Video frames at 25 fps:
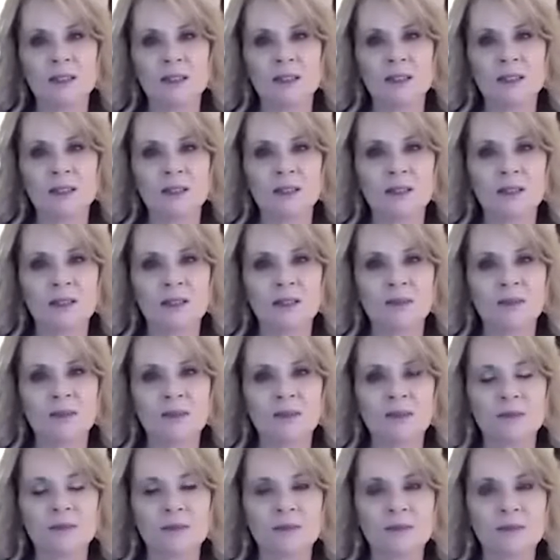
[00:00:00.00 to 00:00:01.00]

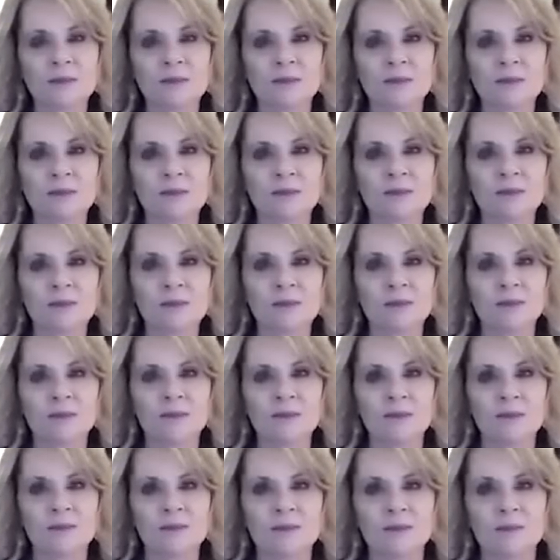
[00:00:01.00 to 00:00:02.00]

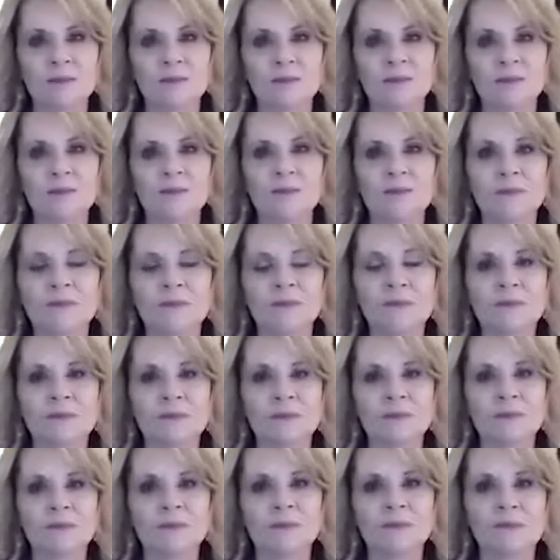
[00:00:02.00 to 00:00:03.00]

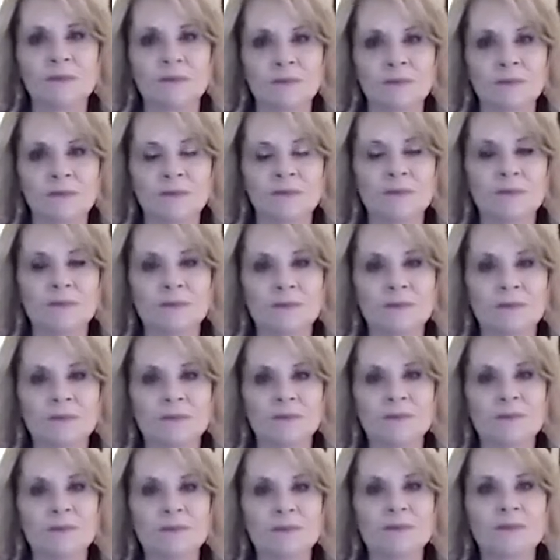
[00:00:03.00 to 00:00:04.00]

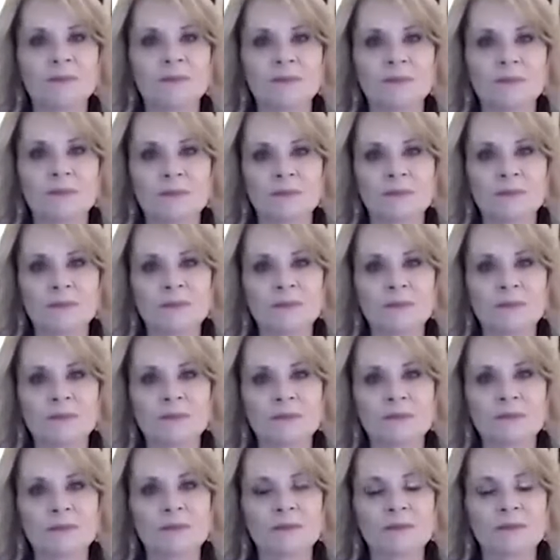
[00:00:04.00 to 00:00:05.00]

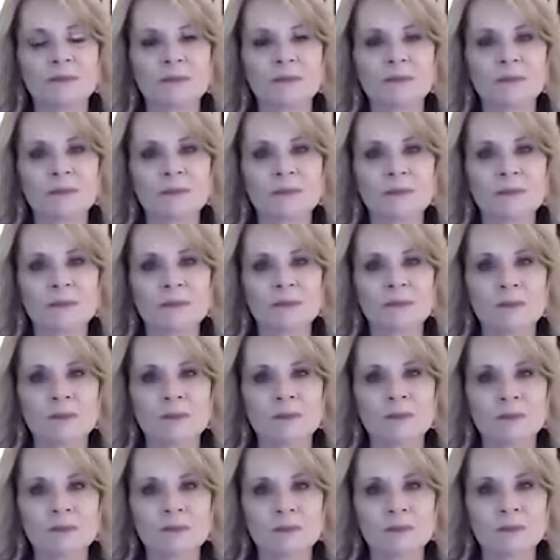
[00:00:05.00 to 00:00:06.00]

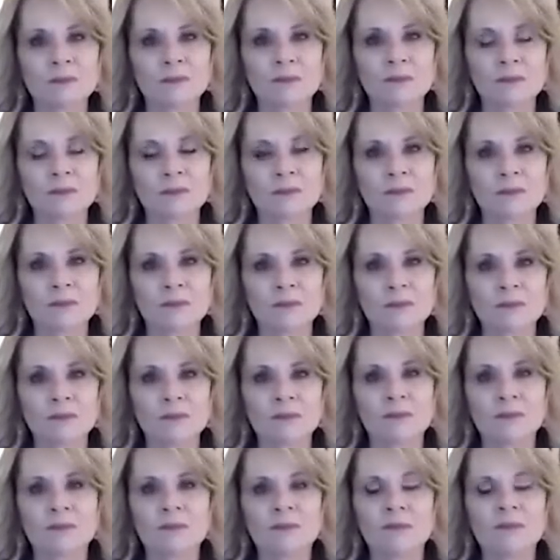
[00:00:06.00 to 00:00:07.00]

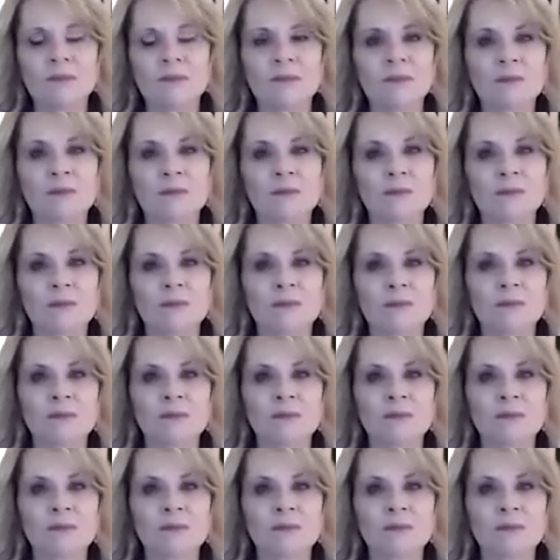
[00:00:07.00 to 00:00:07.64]
[no speech]